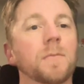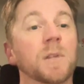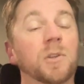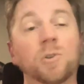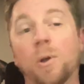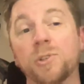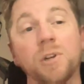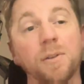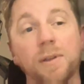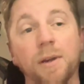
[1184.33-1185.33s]
So I'll
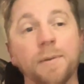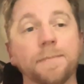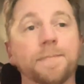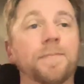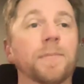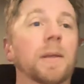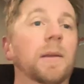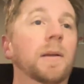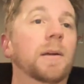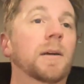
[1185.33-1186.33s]
start there.
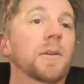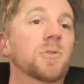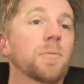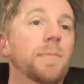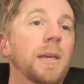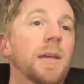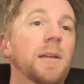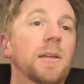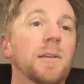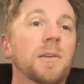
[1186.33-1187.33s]
So main
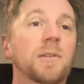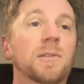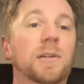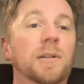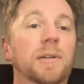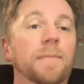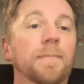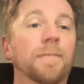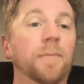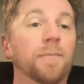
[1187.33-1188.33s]
is
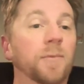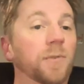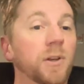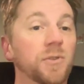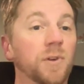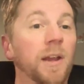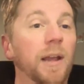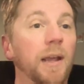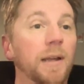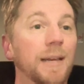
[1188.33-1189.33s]
French for
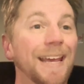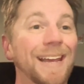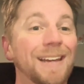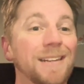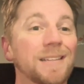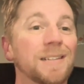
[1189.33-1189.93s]
hand.